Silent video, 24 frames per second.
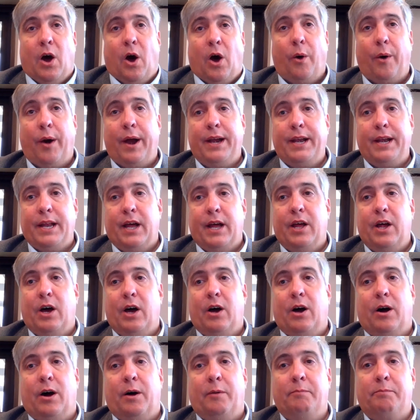All right,
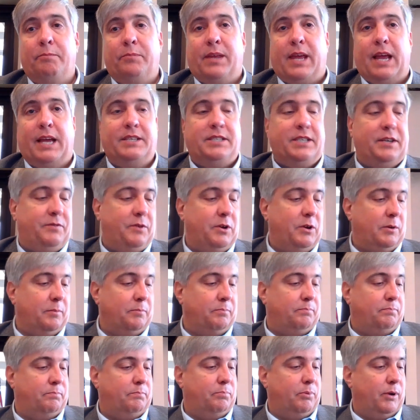Casey, if you could
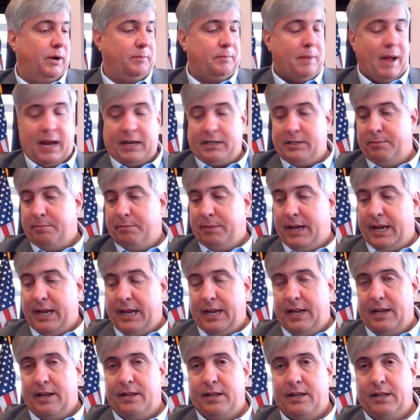bring back to
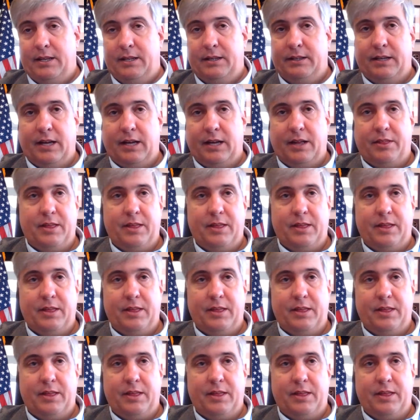me, I